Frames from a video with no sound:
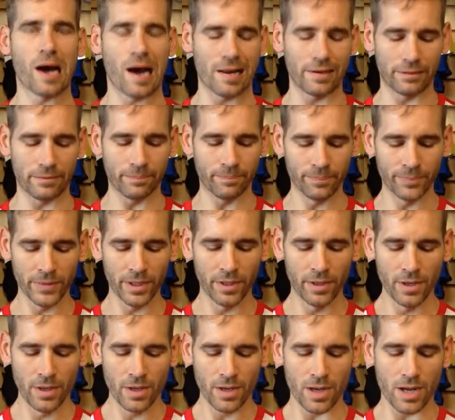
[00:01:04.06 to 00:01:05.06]

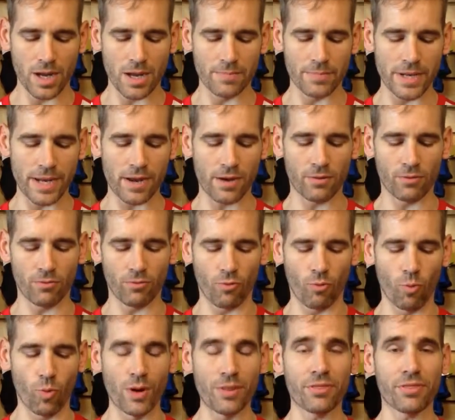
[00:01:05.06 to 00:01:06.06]
cotton. Now,
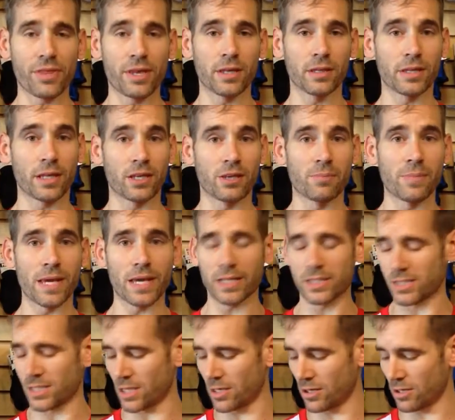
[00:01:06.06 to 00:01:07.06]
one thing that you may
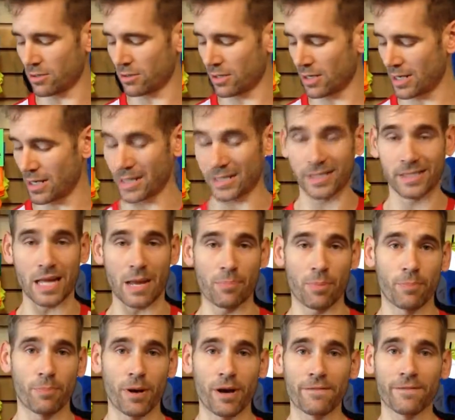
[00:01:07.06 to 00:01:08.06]
consider a
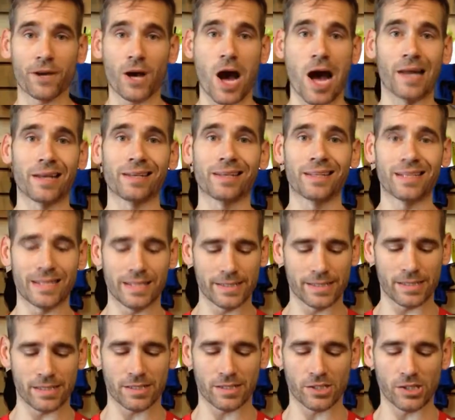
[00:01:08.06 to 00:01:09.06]
step above cotton
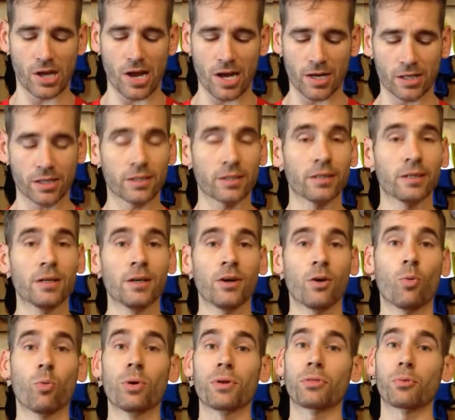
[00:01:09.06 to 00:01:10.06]
is a sock
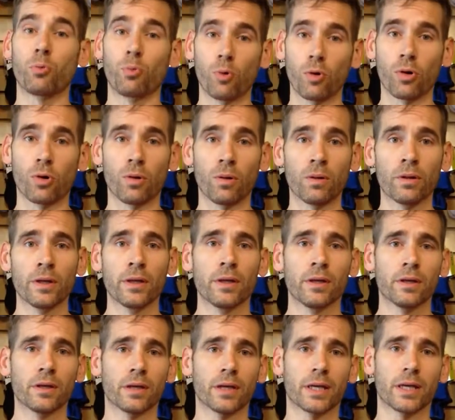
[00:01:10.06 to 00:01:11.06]
with wool.
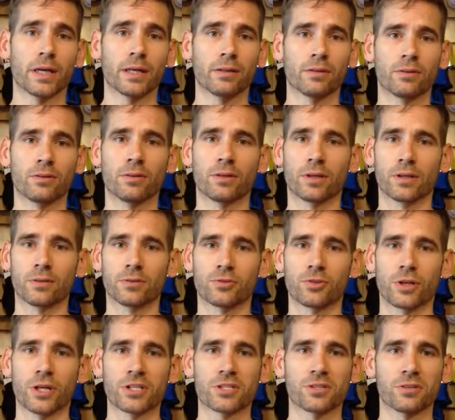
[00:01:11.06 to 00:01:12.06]
And
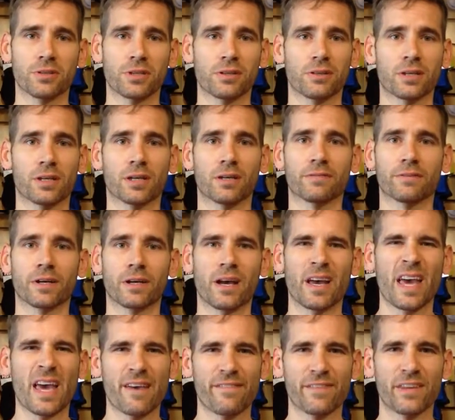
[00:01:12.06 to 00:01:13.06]
traditionally, you think of
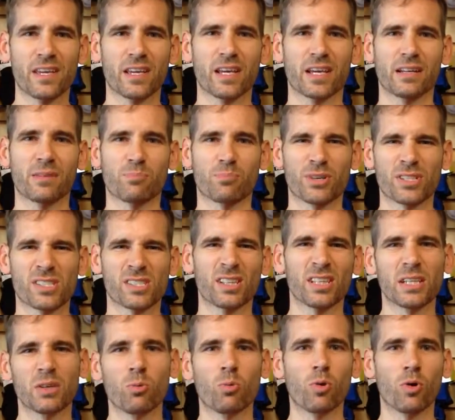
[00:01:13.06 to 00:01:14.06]
a heavy, kind of
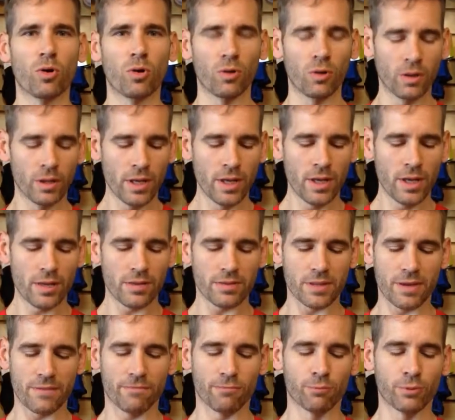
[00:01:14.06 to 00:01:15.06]
bristly wool.
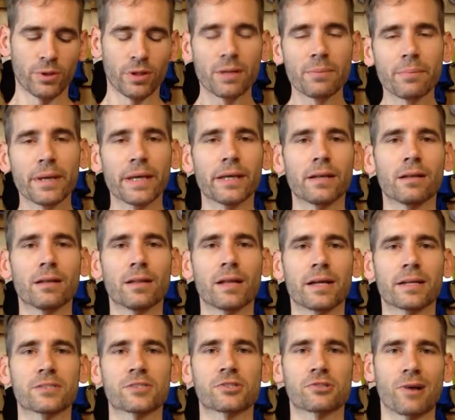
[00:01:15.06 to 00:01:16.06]
They've really made a
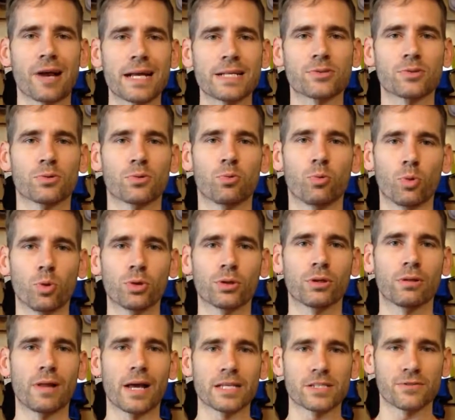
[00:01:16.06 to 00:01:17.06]
lot of strides with wool in
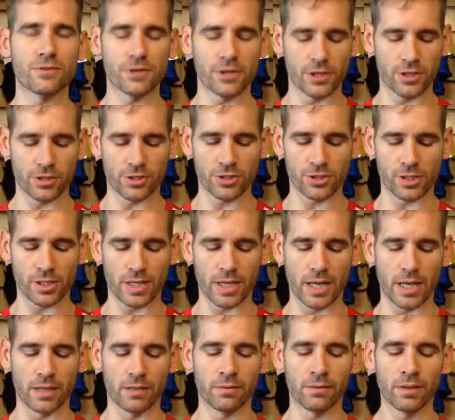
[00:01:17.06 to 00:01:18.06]
the last few years,
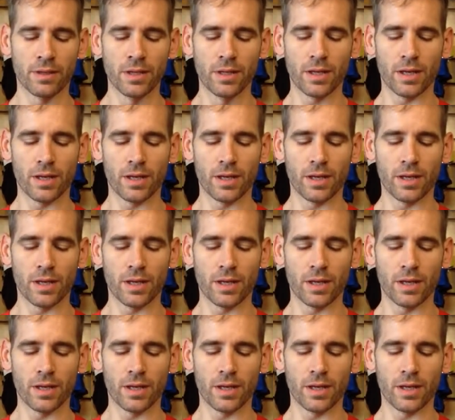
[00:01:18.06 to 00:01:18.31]
and